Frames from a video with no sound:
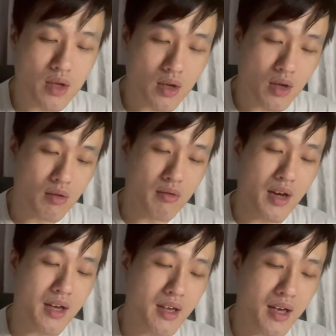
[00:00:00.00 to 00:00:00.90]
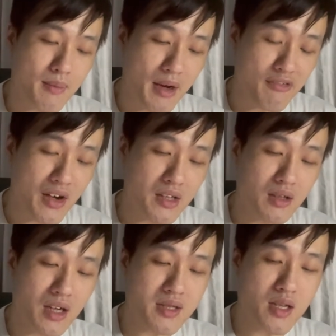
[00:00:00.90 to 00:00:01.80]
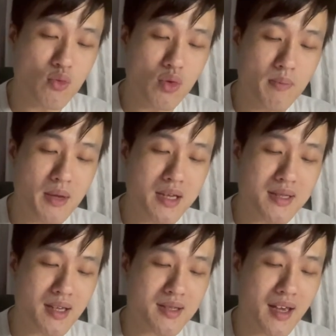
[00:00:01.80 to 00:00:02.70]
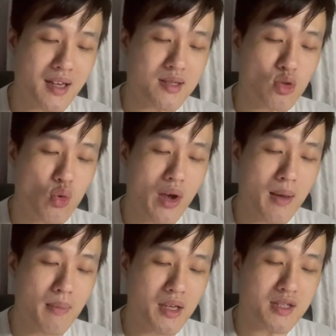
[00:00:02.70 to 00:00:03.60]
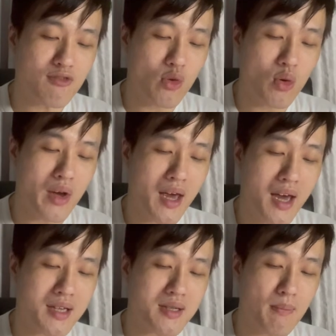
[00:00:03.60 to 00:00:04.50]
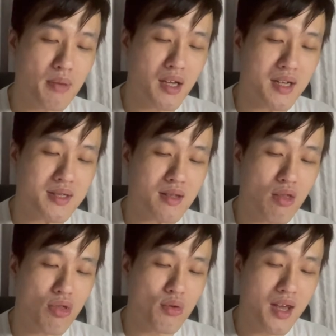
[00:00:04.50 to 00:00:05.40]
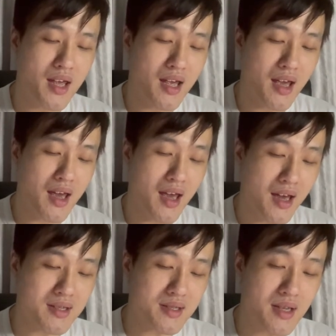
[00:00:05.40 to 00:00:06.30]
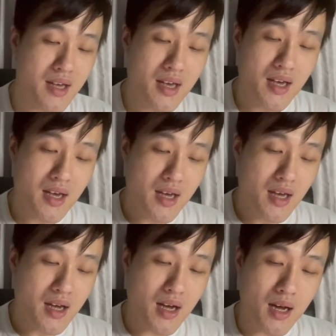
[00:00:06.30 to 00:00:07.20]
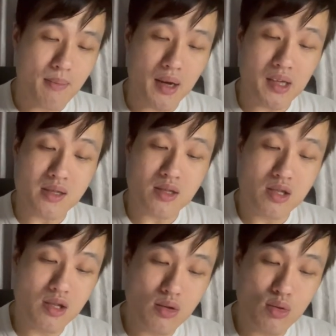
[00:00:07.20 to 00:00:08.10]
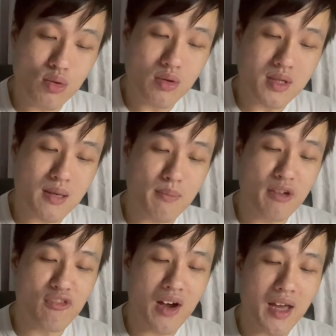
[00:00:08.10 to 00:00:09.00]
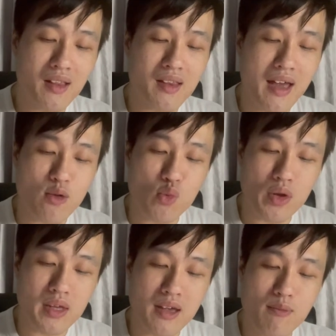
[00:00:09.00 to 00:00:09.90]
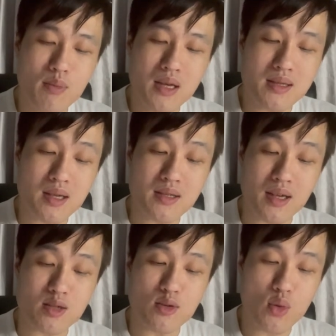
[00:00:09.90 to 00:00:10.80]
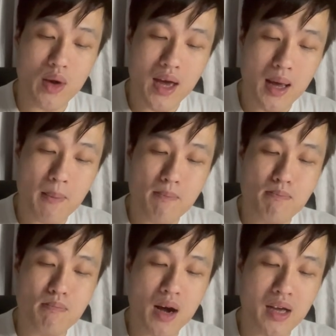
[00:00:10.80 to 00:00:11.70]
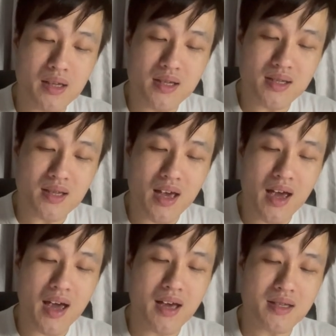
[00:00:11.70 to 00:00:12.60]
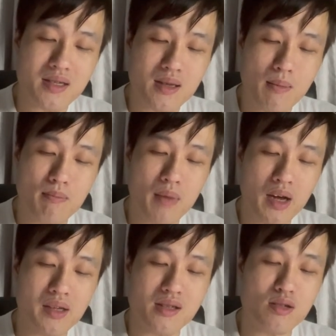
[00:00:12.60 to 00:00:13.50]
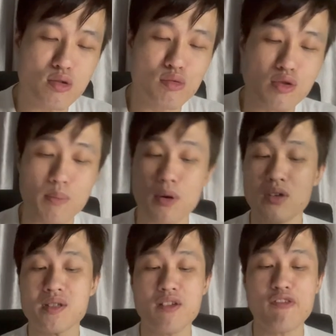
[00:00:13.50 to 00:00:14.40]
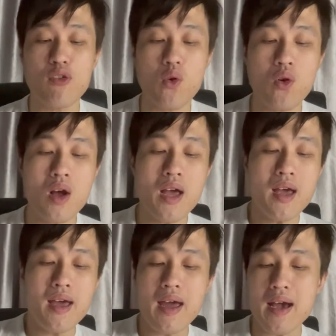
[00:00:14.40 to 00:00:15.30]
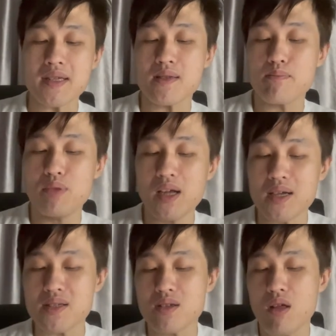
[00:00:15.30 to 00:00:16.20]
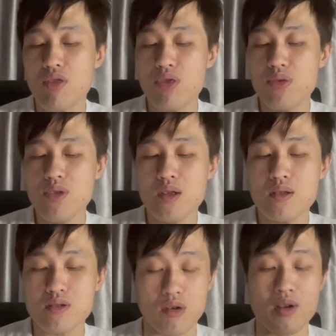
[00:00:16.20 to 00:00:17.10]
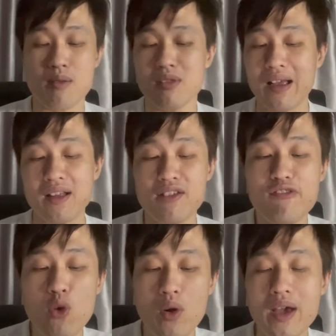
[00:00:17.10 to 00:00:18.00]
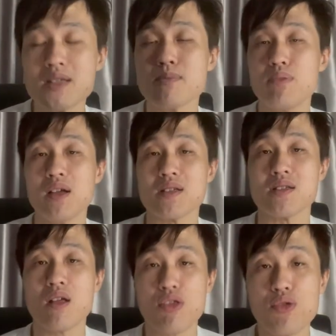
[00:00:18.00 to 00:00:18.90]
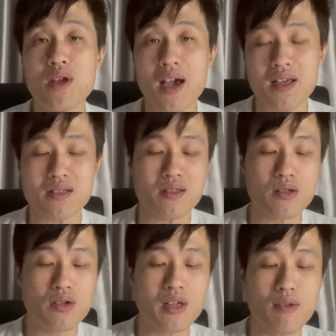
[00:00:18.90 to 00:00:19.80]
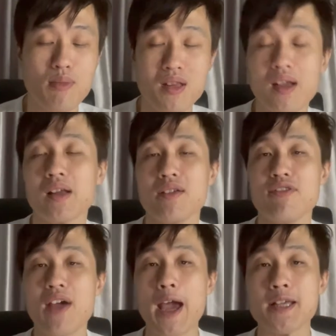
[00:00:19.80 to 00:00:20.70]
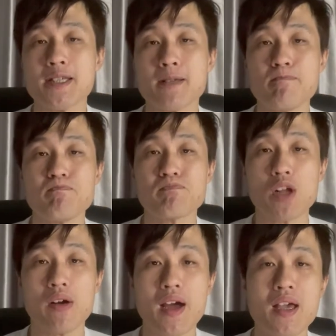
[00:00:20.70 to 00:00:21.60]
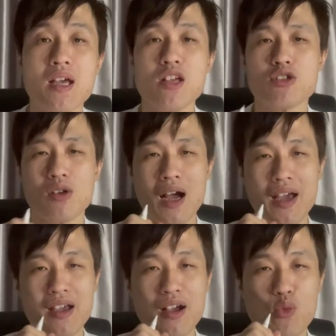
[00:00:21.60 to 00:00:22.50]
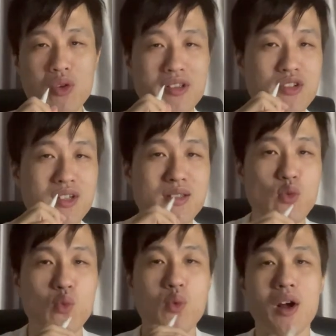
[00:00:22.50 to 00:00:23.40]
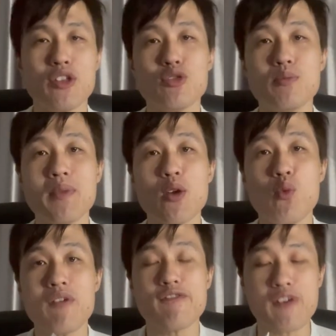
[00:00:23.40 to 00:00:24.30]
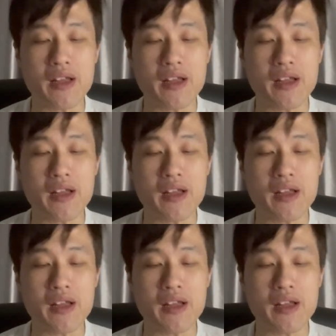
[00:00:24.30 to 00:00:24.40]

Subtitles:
Right, and my final answer would be 6x squared minus 4x plus 3x minus 2. Simplifying that would give me 6x squared minus x minus 2, so positive 4x plus, sorry, negative 4x plus 3x is going to give me negative x. Alright, so I would just want to make one final